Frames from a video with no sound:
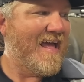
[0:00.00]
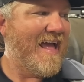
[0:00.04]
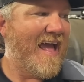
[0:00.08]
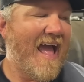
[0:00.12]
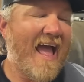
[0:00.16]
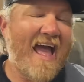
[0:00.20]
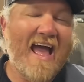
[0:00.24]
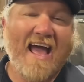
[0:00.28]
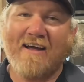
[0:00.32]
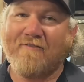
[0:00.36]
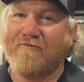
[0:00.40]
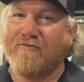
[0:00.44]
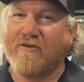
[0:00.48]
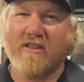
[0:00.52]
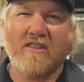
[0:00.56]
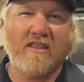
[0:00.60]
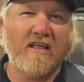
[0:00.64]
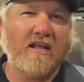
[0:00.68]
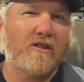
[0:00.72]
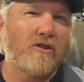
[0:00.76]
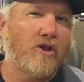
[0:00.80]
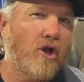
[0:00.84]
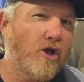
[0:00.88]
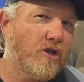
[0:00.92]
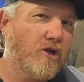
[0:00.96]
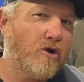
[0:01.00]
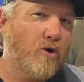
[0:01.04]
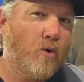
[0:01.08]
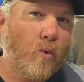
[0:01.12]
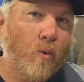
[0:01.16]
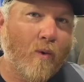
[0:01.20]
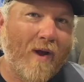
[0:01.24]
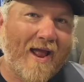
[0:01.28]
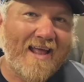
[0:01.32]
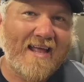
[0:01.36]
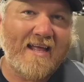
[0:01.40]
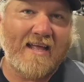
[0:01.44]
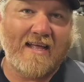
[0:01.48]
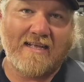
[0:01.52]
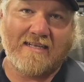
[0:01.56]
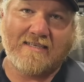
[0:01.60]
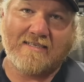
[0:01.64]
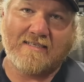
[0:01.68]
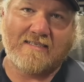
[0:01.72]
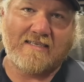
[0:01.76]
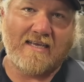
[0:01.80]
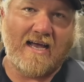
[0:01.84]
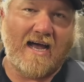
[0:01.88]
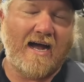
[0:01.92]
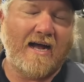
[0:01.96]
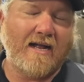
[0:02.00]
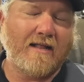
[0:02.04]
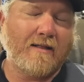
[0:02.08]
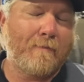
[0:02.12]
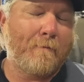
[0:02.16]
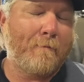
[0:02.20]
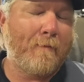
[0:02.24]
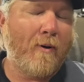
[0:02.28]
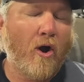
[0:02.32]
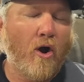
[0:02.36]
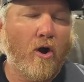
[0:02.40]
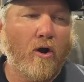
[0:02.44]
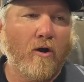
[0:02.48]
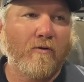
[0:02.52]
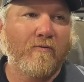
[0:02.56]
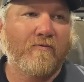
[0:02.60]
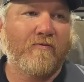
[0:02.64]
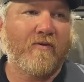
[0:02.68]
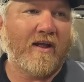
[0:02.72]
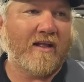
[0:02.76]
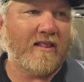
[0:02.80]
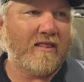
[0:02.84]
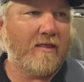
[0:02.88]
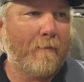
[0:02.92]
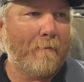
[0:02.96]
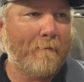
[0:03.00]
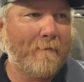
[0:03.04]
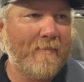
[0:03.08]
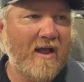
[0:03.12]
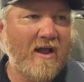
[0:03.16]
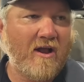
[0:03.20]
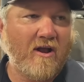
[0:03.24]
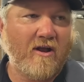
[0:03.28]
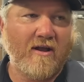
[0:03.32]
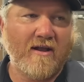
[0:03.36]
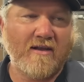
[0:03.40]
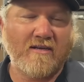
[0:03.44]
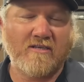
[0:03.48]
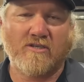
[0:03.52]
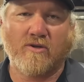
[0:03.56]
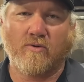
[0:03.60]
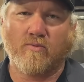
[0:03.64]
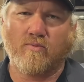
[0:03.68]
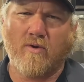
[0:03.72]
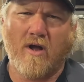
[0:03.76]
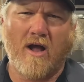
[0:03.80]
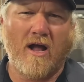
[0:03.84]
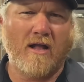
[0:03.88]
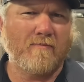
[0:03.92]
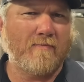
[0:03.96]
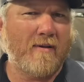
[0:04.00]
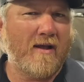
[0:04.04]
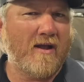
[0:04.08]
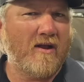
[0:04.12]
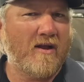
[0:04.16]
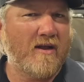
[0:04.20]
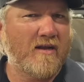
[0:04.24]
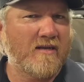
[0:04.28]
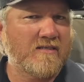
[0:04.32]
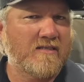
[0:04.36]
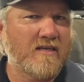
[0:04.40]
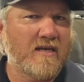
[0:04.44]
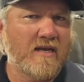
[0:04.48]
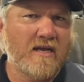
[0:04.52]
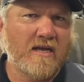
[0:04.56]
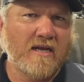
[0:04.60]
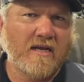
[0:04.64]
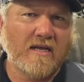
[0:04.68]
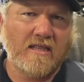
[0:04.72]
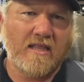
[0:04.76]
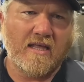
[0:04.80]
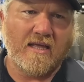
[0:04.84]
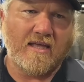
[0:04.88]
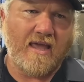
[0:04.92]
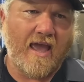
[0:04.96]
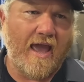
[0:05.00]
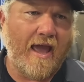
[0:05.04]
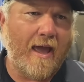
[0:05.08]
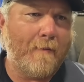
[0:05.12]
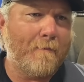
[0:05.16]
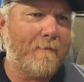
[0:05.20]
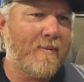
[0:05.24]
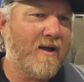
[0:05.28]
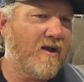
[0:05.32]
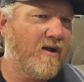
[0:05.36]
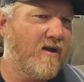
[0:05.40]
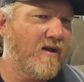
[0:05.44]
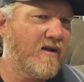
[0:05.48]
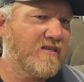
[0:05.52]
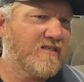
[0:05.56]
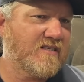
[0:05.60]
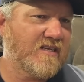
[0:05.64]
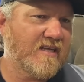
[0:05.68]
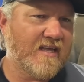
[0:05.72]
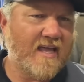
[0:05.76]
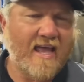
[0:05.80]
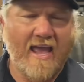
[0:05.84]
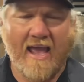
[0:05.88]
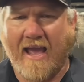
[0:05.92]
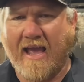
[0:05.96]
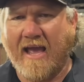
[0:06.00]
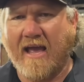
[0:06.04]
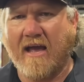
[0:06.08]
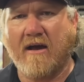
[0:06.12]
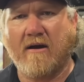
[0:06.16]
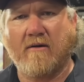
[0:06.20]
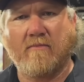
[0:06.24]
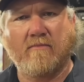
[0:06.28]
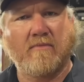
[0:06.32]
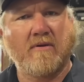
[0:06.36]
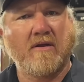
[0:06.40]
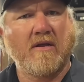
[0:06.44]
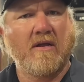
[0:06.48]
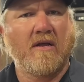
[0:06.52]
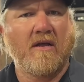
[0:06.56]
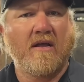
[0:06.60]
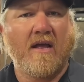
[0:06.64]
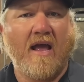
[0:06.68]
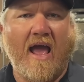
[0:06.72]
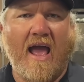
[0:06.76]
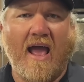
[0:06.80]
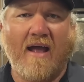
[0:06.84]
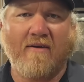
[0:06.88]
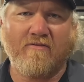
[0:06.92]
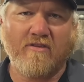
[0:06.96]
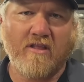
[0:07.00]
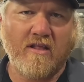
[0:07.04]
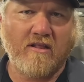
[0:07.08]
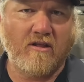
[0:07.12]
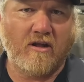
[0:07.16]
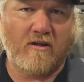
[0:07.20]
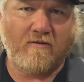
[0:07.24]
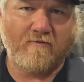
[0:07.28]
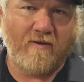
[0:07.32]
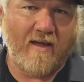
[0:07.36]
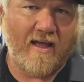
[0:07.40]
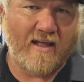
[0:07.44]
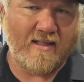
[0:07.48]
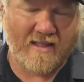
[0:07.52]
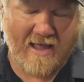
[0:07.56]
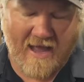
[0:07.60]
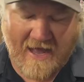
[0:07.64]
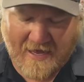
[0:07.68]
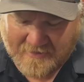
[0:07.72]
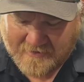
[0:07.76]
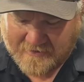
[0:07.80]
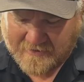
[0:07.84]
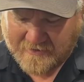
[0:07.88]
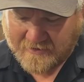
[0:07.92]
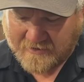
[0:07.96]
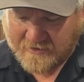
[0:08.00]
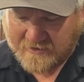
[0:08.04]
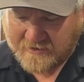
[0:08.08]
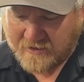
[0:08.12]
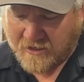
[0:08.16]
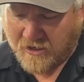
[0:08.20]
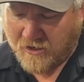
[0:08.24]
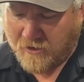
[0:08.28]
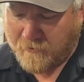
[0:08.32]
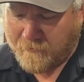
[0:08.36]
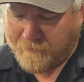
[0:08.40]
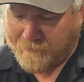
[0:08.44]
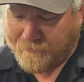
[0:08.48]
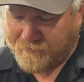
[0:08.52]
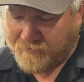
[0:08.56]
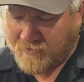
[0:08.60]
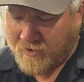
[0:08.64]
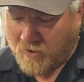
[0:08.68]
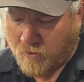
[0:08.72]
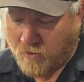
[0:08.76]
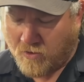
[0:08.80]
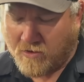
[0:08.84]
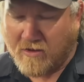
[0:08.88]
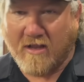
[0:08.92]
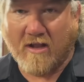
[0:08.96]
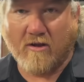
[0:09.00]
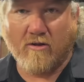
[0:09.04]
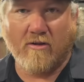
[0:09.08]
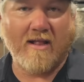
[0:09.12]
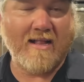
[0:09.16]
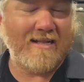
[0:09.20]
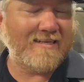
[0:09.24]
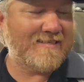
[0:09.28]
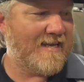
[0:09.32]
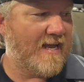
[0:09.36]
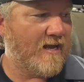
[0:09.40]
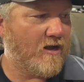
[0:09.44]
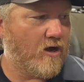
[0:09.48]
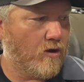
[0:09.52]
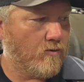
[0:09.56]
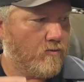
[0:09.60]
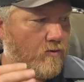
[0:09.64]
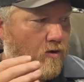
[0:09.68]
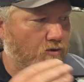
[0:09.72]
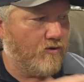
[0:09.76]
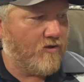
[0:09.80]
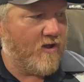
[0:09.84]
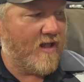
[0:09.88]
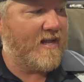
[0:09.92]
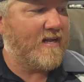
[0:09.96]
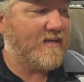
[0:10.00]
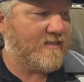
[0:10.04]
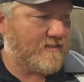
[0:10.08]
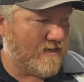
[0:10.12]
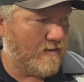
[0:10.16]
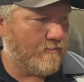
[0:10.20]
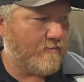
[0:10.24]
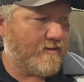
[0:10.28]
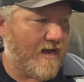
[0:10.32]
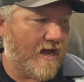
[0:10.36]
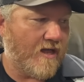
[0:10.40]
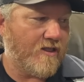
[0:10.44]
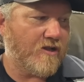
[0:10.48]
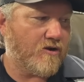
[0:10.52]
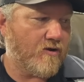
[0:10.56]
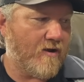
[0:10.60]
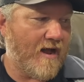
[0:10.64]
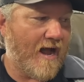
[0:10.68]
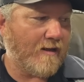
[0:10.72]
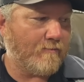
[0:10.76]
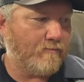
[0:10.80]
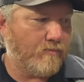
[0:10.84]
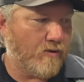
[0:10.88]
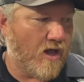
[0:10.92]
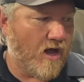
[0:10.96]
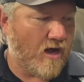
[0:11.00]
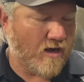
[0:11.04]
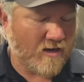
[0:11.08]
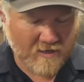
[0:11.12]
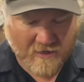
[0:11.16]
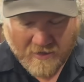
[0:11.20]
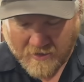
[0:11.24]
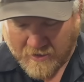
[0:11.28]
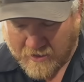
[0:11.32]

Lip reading: Everything looked great inside. Perfect. The bearings, the rod bearings, the cam bearings, the cam, everything looked fantastic. So we're literally gonna take our rotating assembly out of the cracked block,